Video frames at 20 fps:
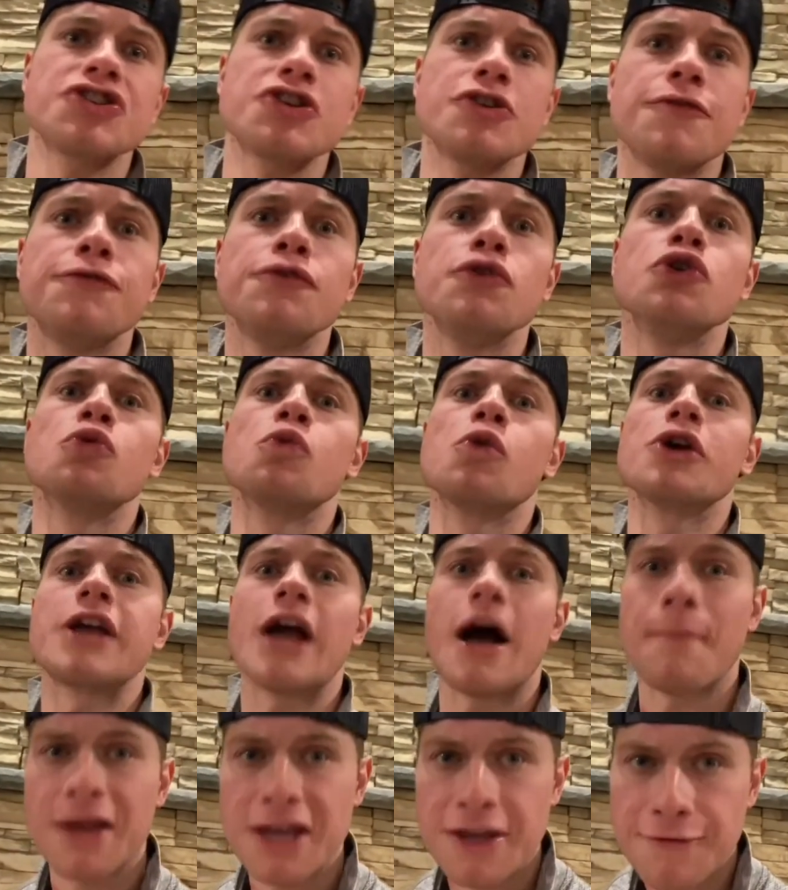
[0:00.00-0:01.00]
going to fuel your
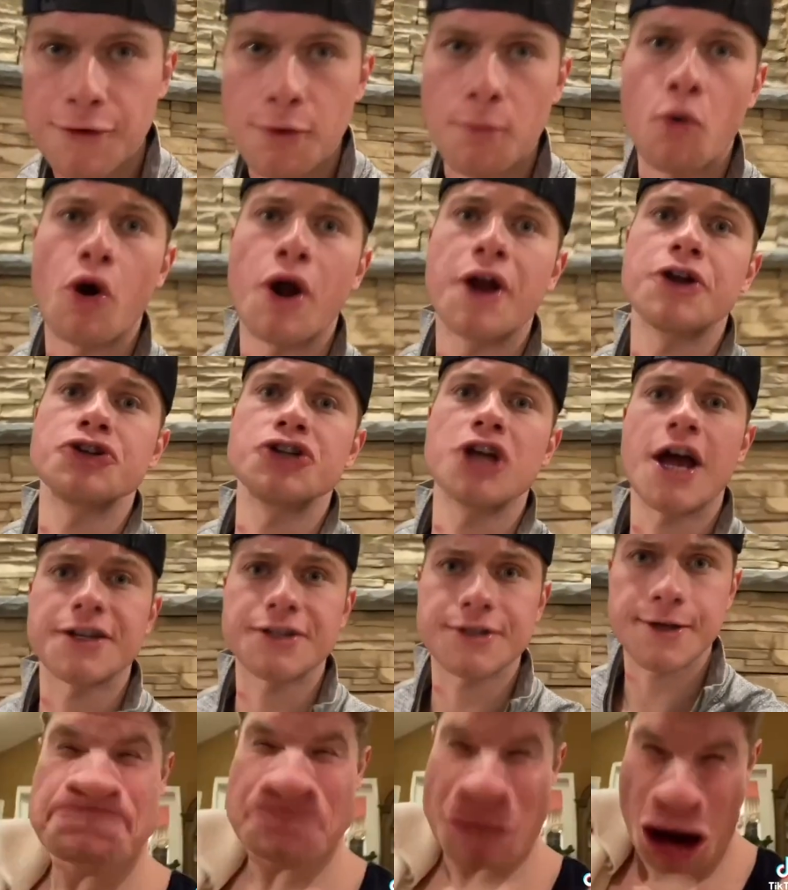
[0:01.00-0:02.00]
workout, make you feel more
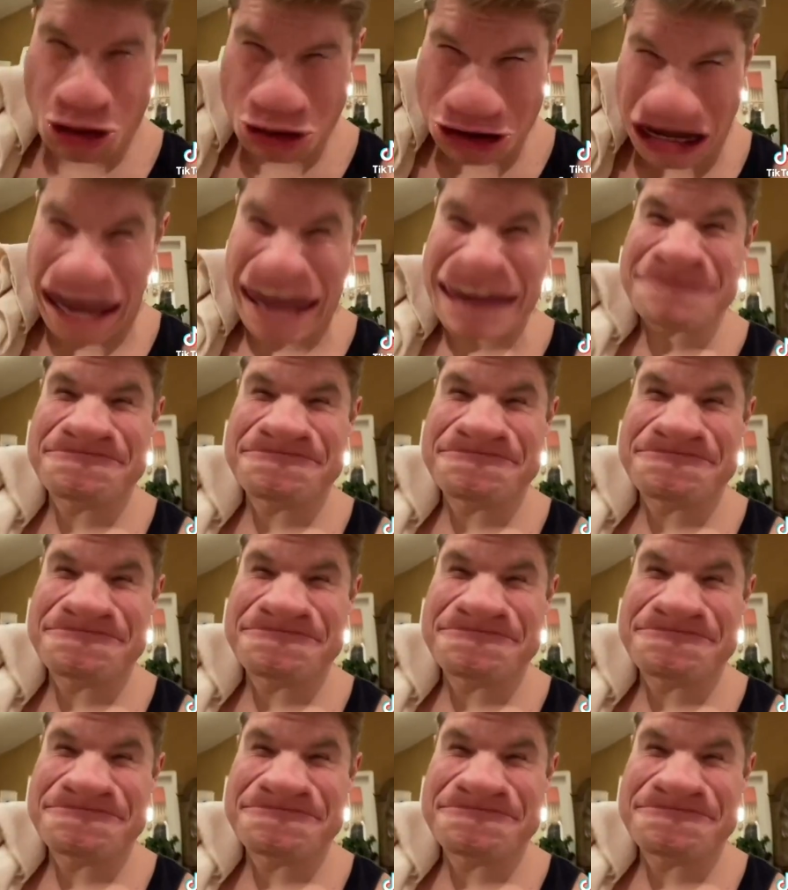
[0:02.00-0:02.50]
energized. Okay.